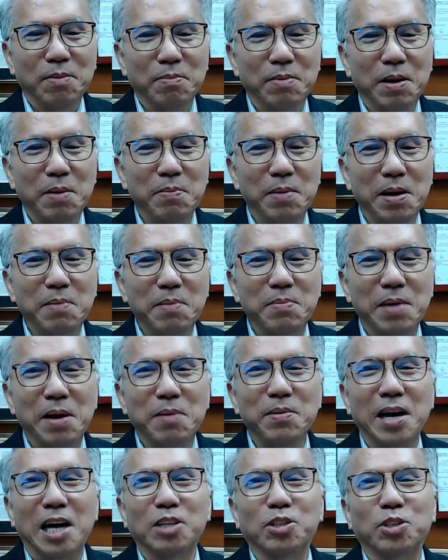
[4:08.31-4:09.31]

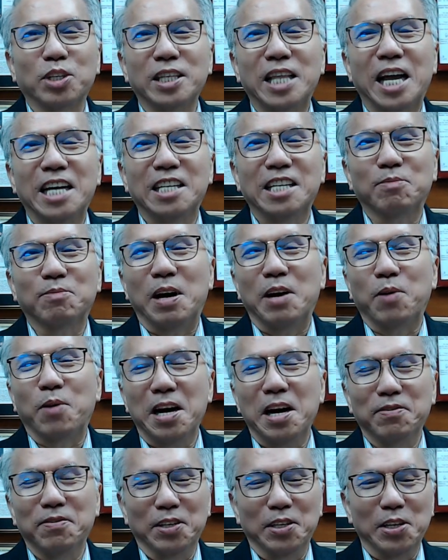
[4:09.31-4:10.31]
Maybe I should thank my
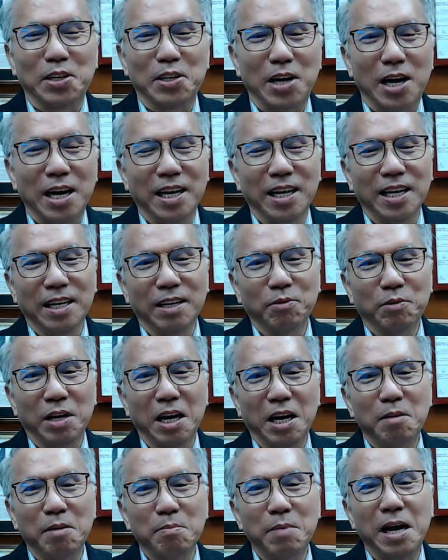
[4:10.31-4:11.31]
wife. When
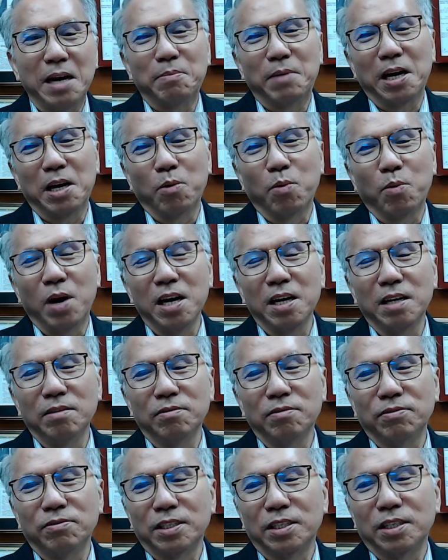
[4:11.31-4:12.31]
I met my
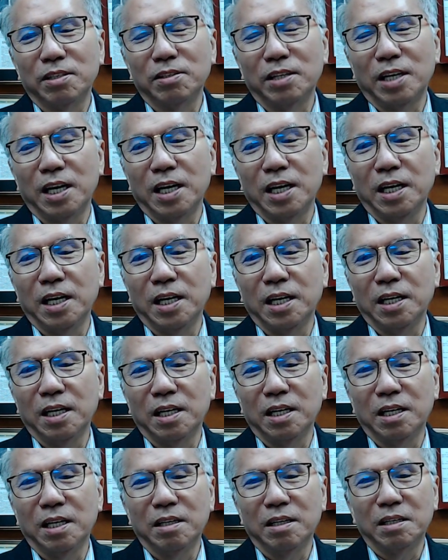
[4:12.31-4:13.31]
wife,
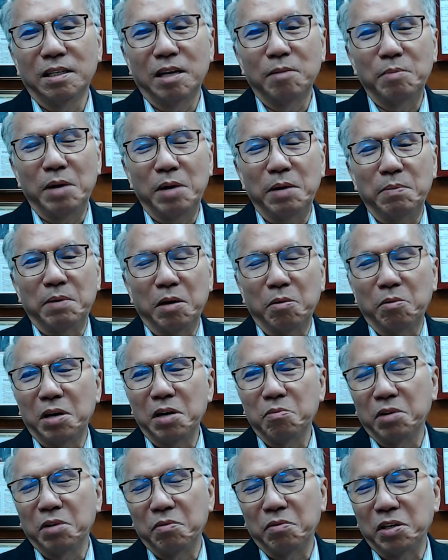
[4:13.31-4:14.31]
I met my
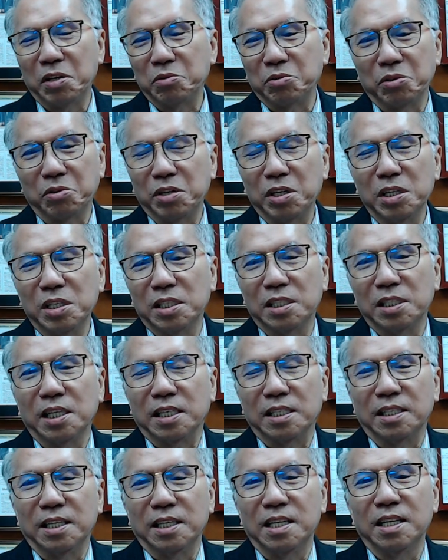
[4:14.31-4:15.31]
wife when I was only
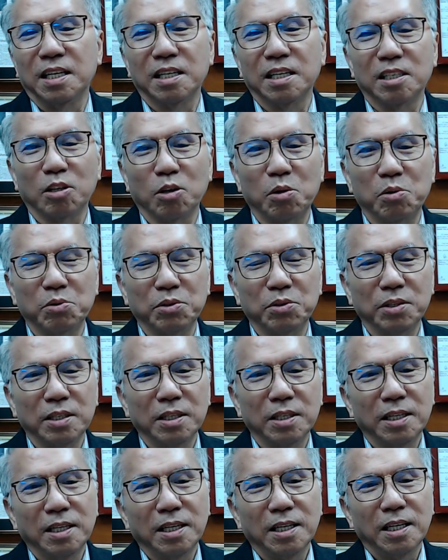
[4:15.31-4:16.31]
16 years old,
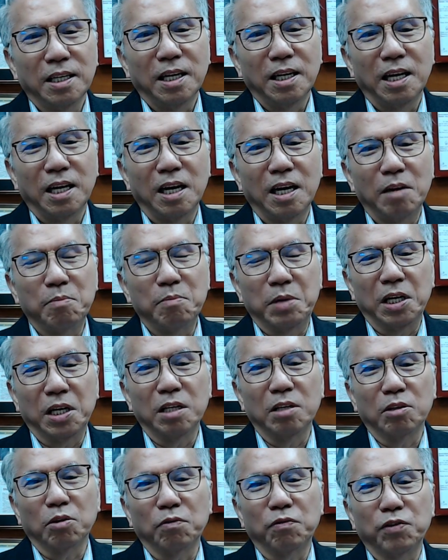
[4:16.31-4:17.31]
and I
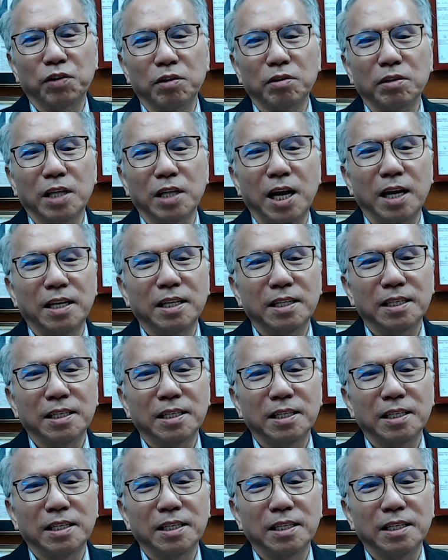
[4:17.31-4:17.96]
began to feel that